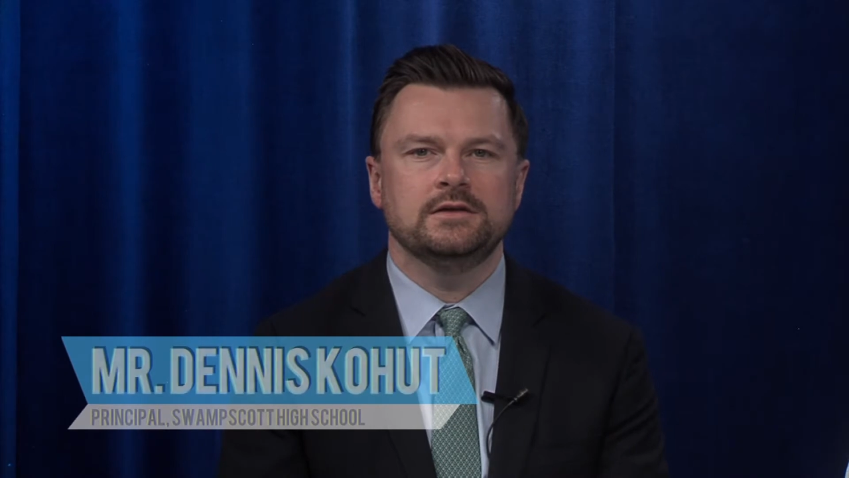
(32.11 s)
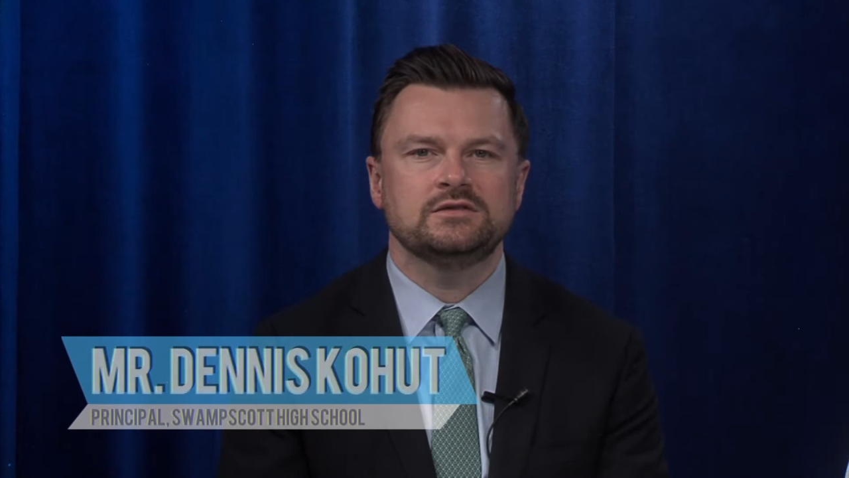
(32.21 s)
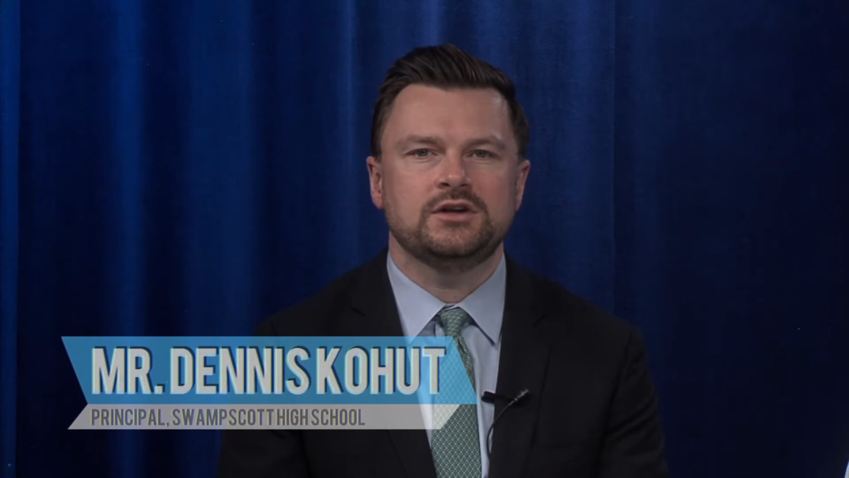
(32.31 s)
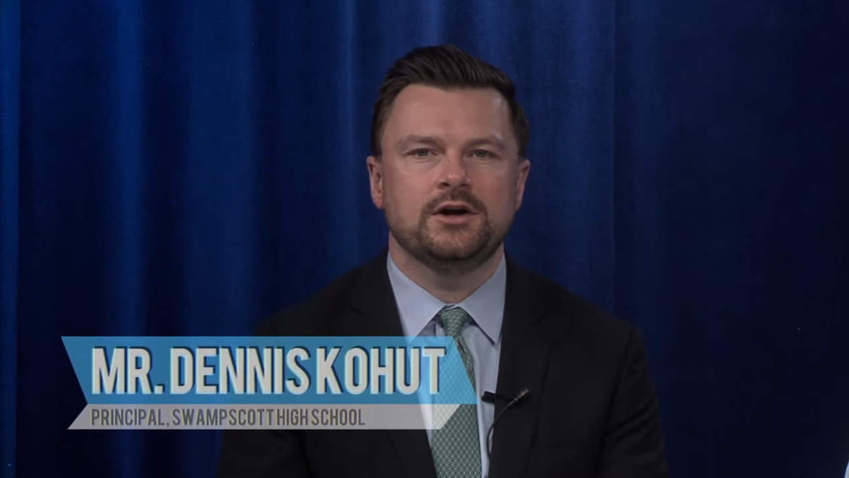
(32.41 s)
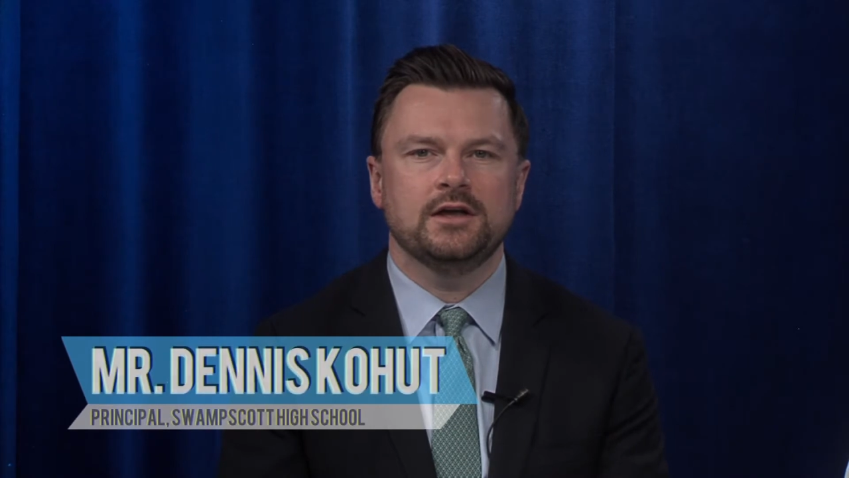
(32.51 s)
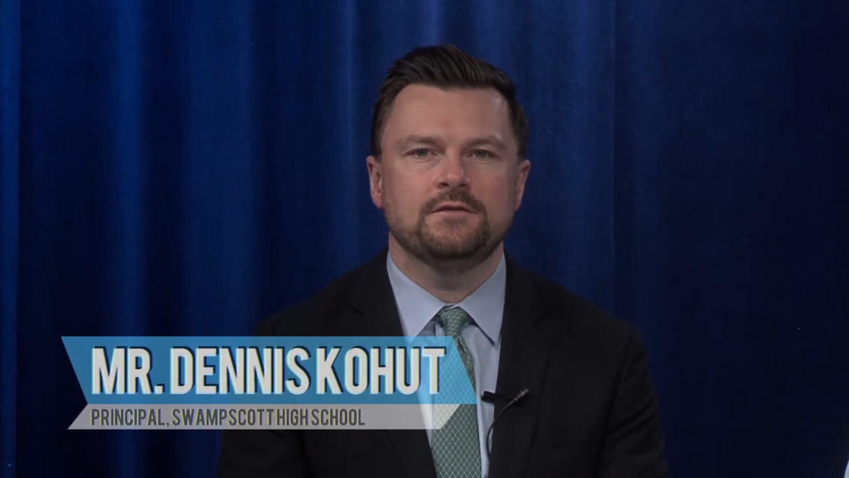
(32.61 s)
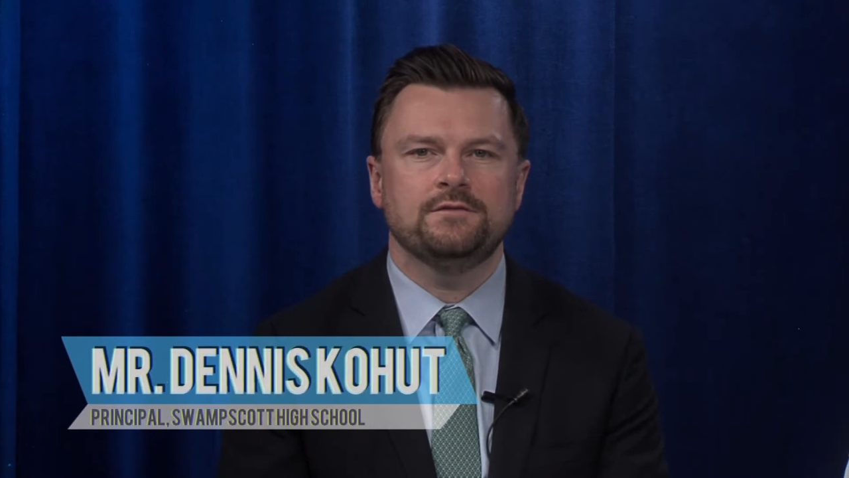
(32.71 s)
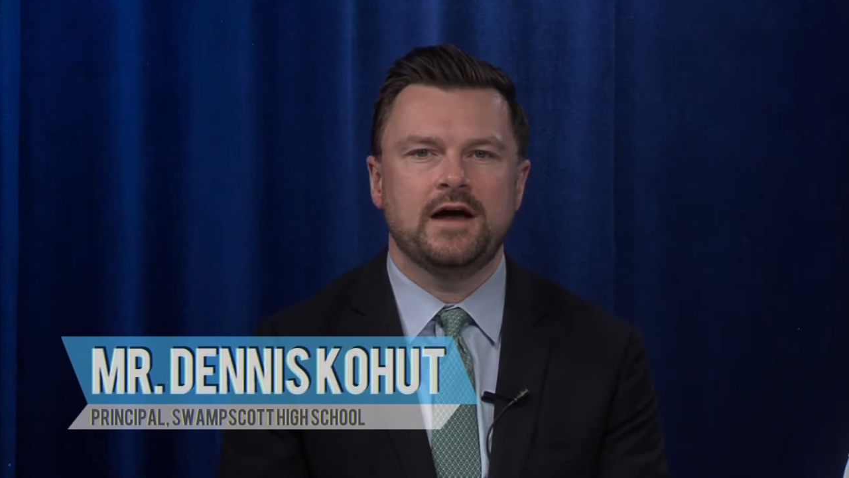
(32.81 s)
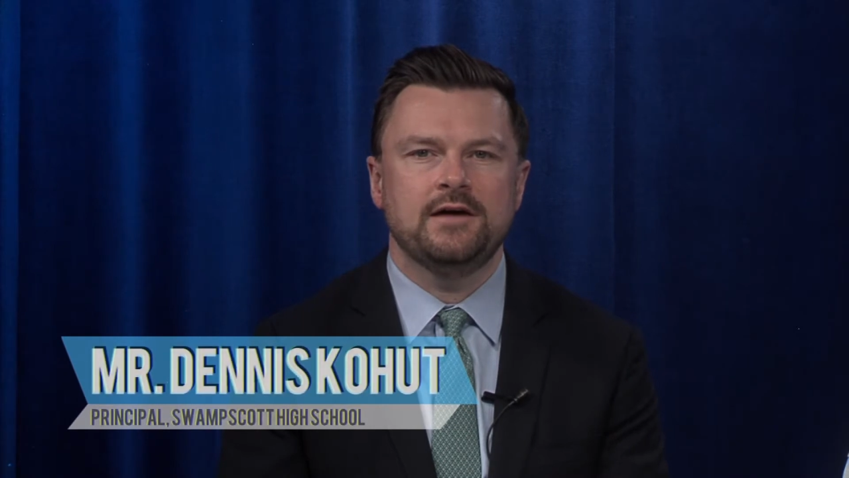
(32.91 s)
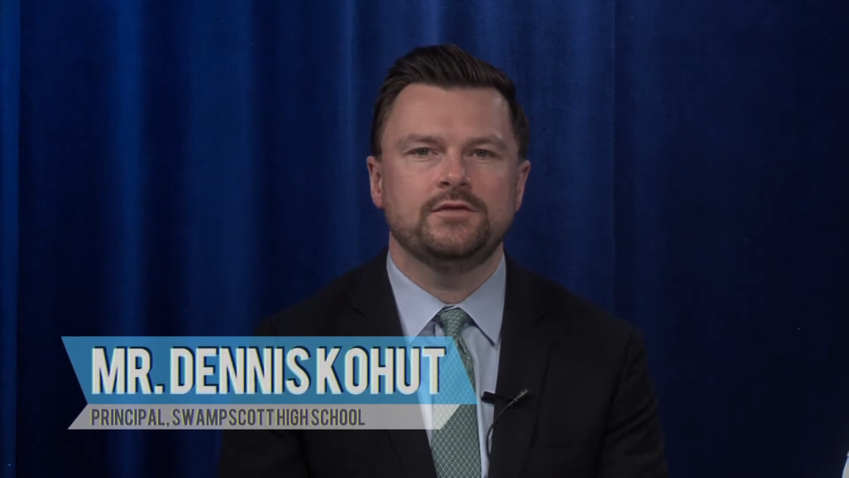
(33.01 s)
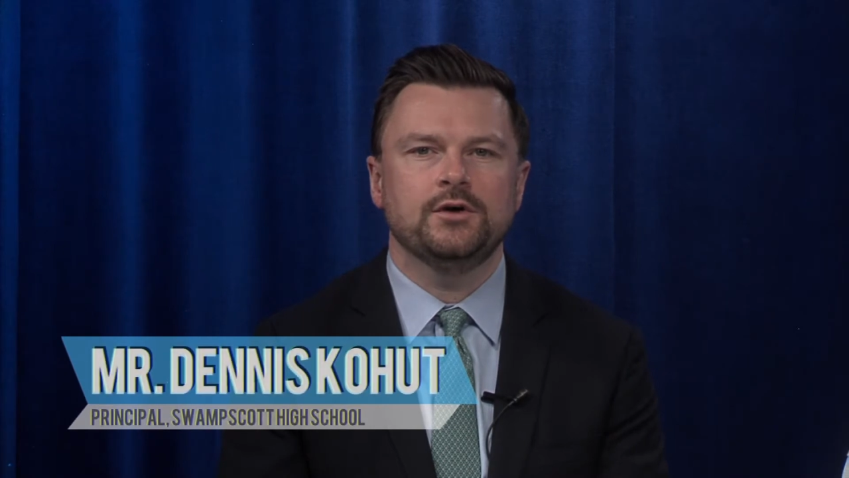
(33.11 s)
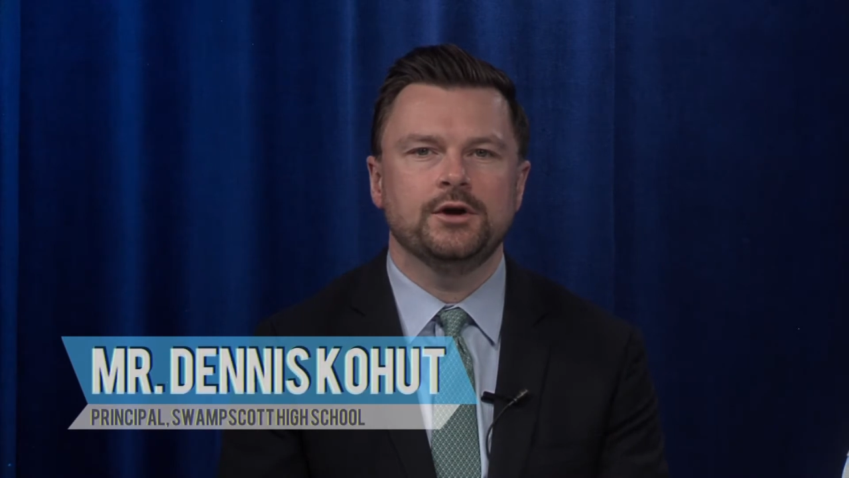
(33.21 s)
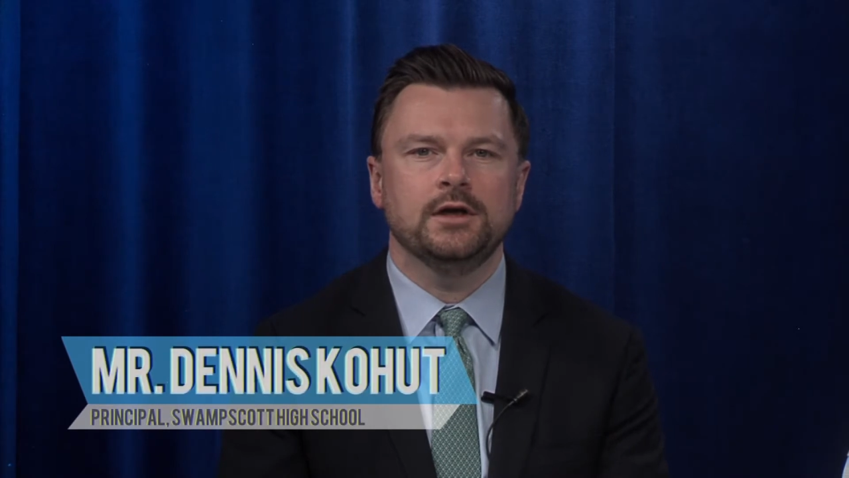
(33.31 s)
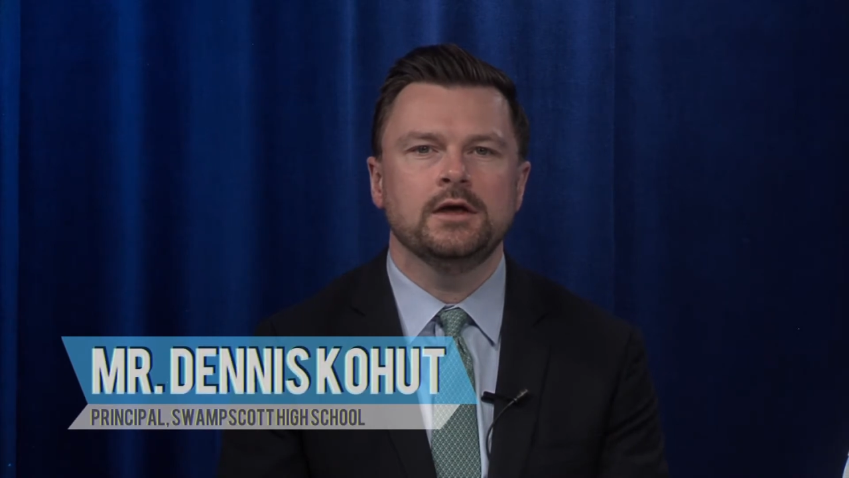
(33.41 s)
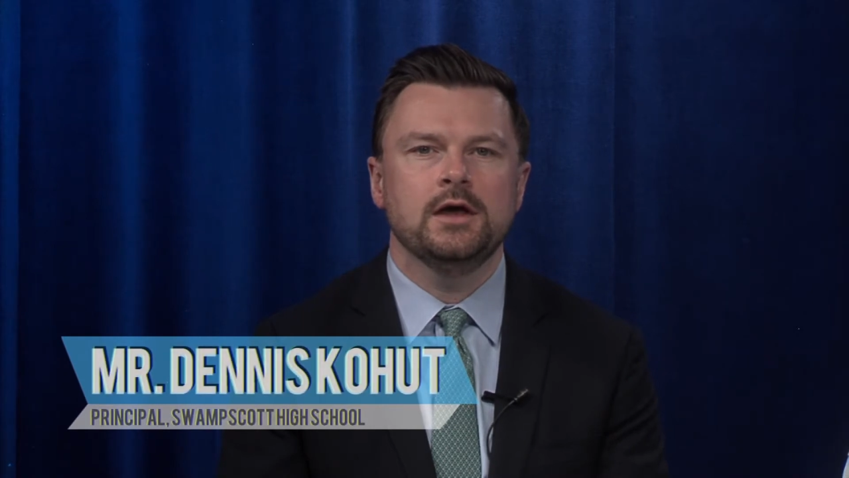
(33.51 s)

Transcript: starting at 5.30